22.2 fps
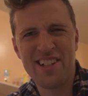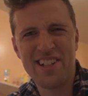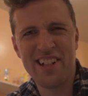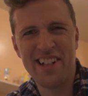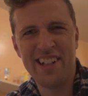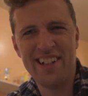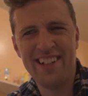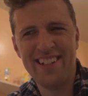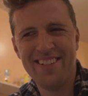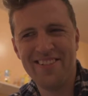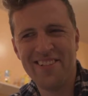
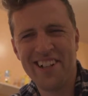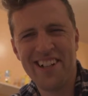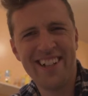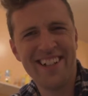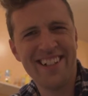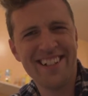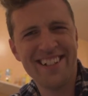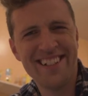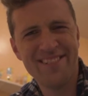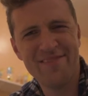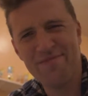cheating,
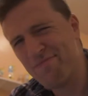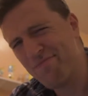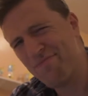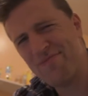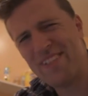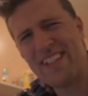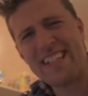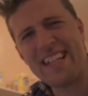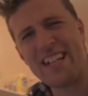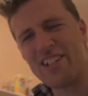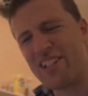right?
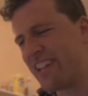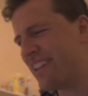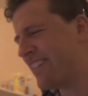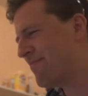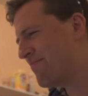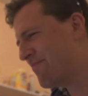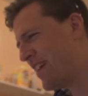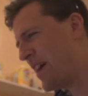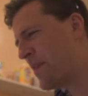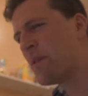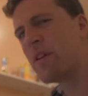That's not cheating.
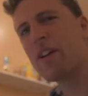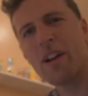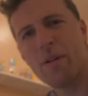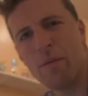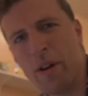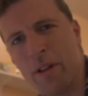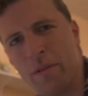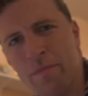I'm going to get